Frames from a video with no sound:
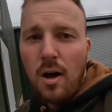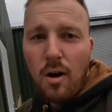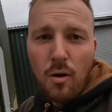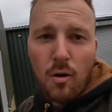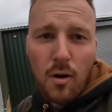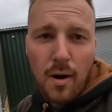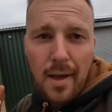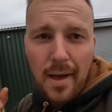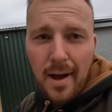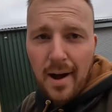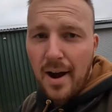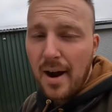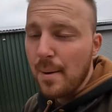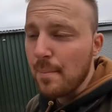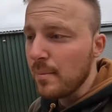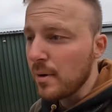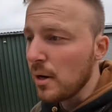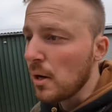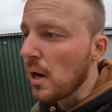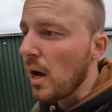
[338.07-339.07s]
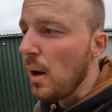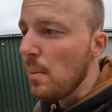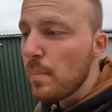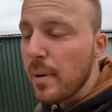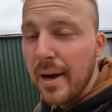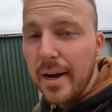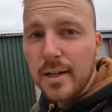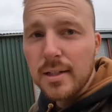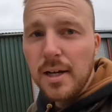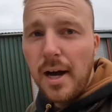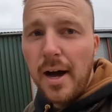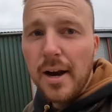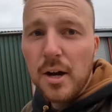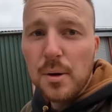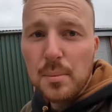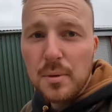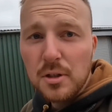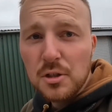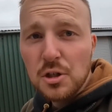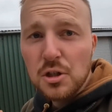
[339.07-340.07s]
I am going to go and pick Dad up.
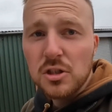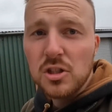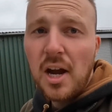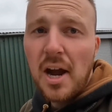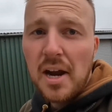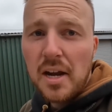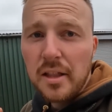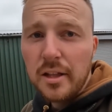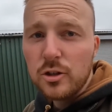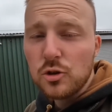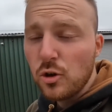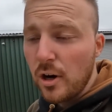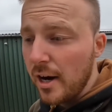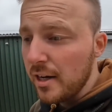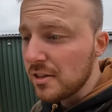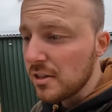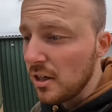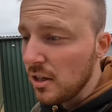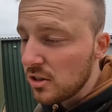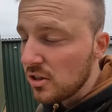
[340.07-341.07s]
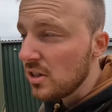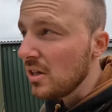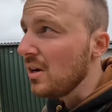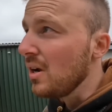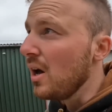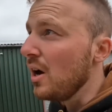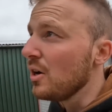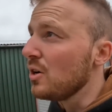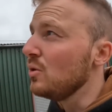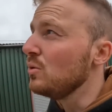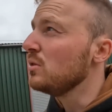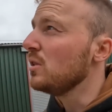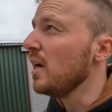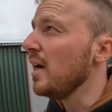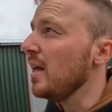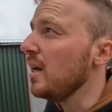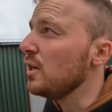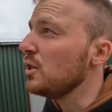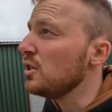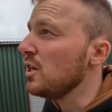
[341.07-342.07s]
He's just taking a tractor to the local
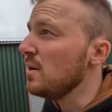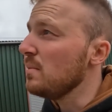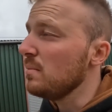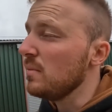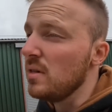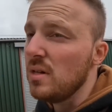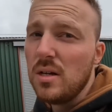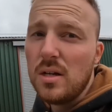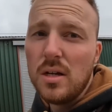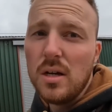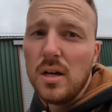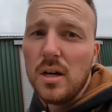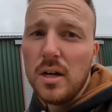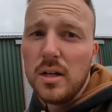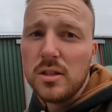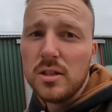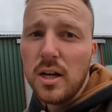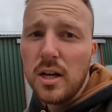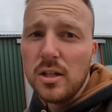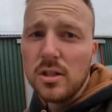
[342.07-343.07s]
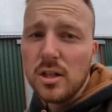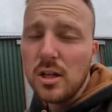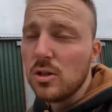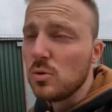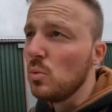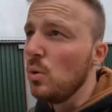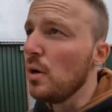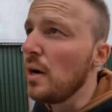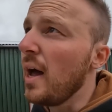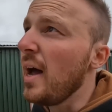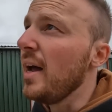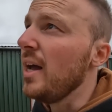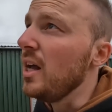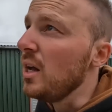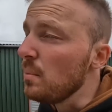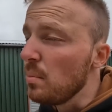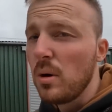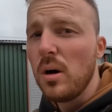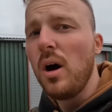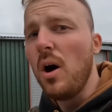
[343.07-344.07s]
dealership, the T6 180,
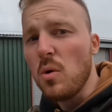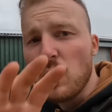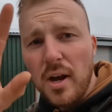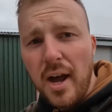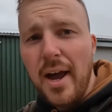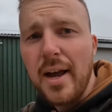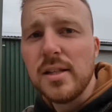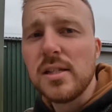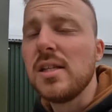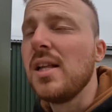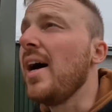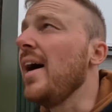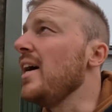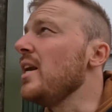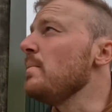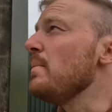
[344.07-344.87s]
but I'll get into that in a